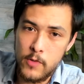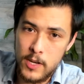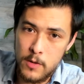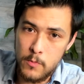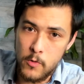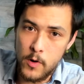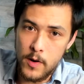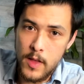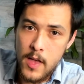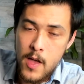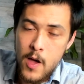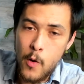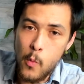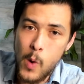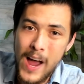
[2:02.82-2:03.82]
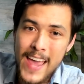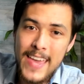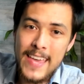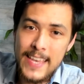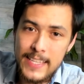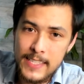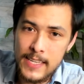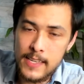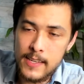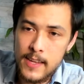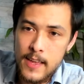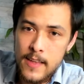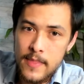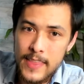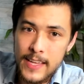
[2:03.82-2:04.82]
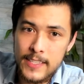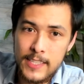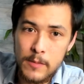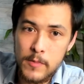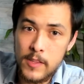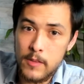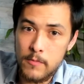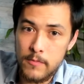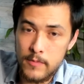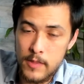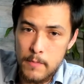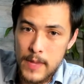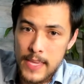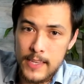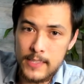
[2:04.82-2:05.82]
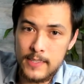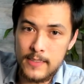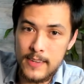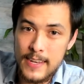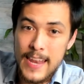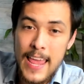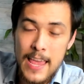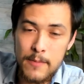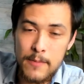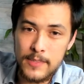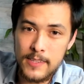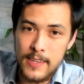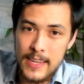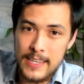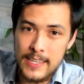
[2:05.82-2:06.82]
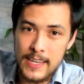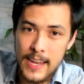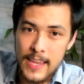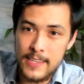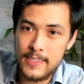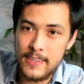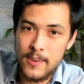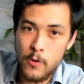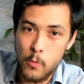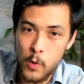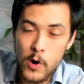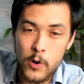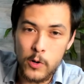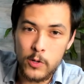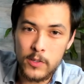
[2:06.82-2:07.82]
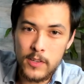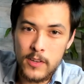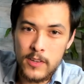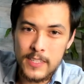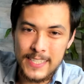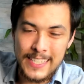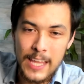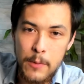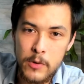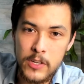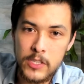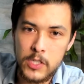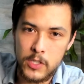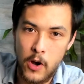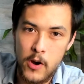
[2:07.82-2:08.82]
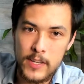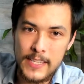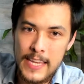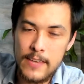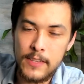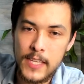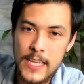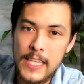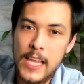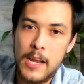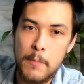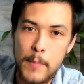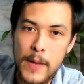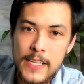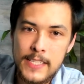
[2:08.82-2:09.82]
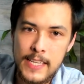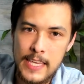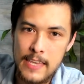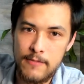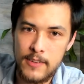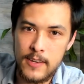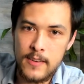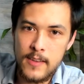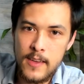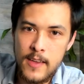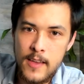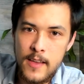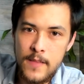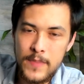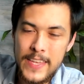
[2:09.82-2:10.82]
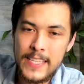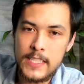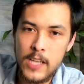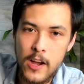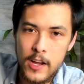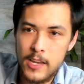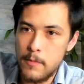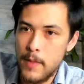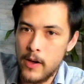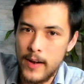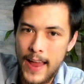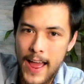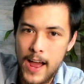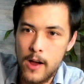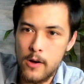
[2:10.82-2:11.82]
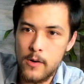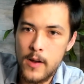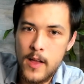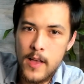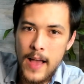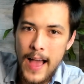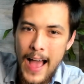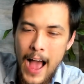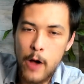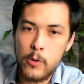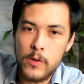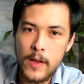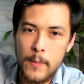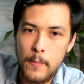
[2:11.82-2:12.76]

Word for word: anymore why is it that some of the, the biggest names in today's world celebrity stars elon musk even is talking about how how